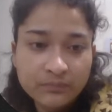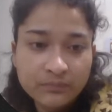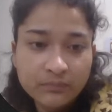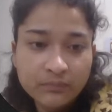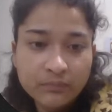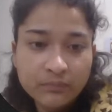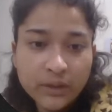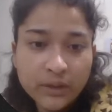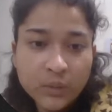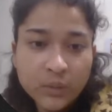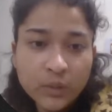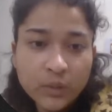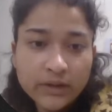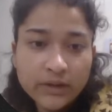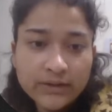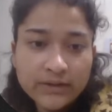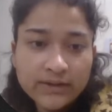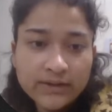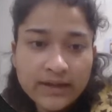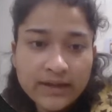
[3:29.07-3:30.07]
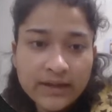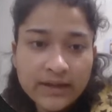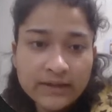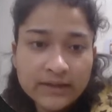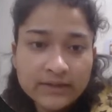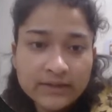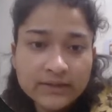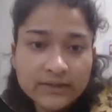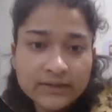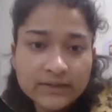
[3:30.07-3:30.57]
But what is there
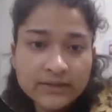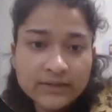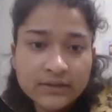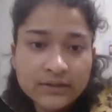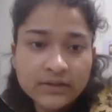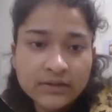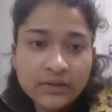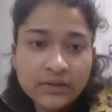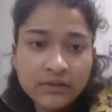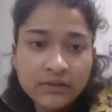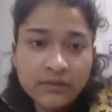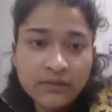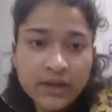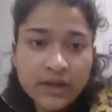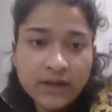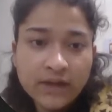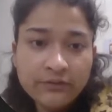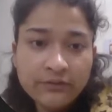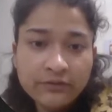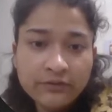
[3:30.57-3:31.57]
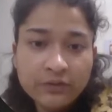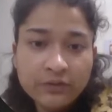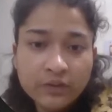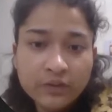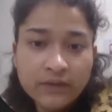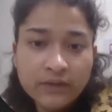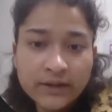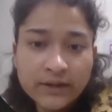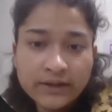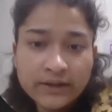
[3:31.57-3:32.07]
is, we have 4
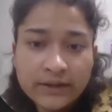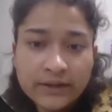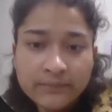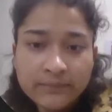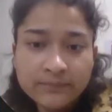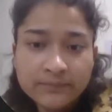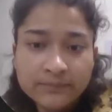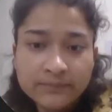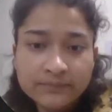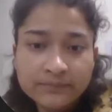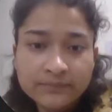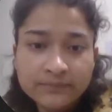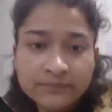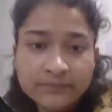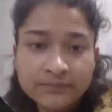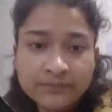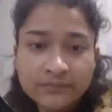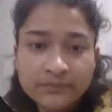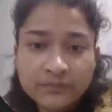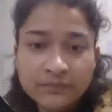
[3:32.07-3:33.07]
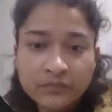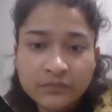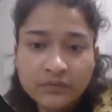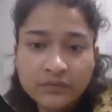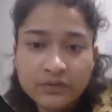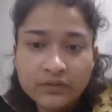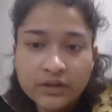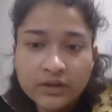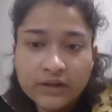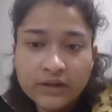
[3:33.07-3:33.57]
1 time,
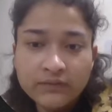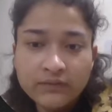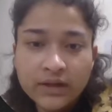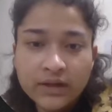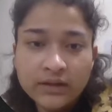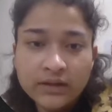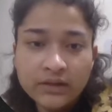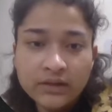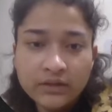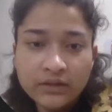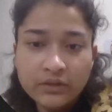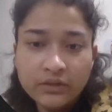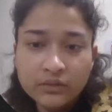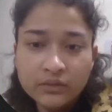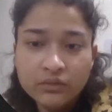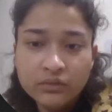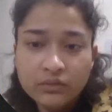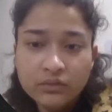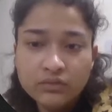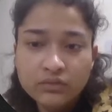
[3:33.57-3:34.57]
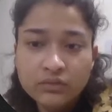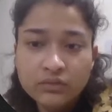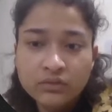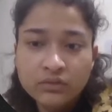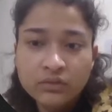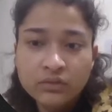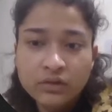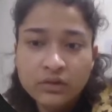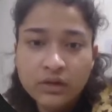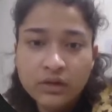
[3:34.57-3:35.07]
then 1, 2,
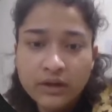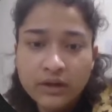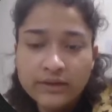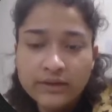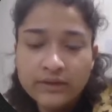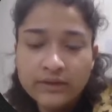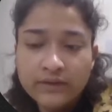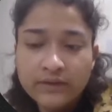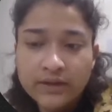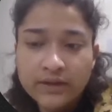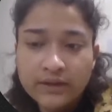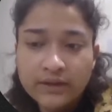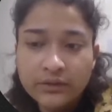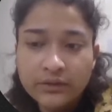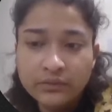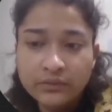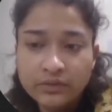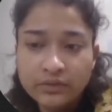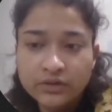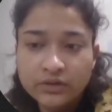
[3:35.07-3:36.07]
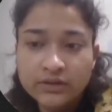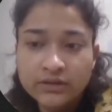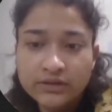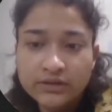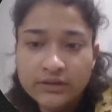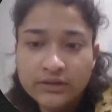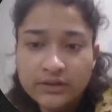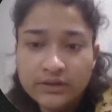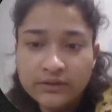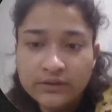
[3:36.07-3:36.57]
and then 1 and 2. So this
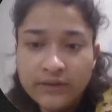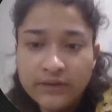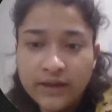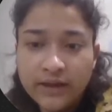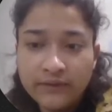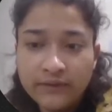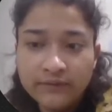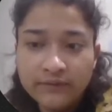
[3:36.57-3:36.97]
is we have.